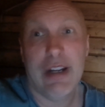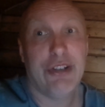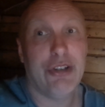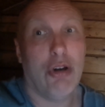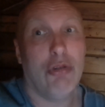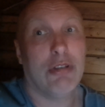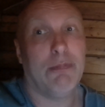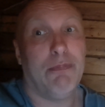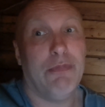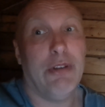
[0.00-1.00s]
So
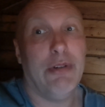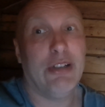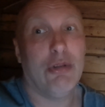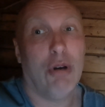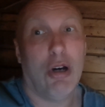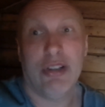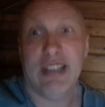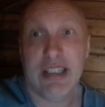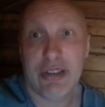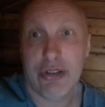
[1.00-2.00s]
the original
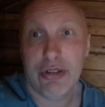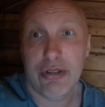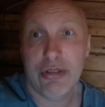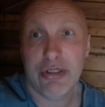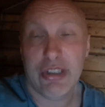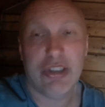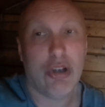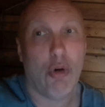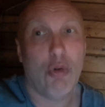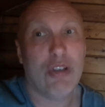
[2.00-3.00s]
auditions,
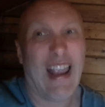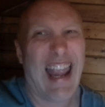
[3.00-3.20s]
so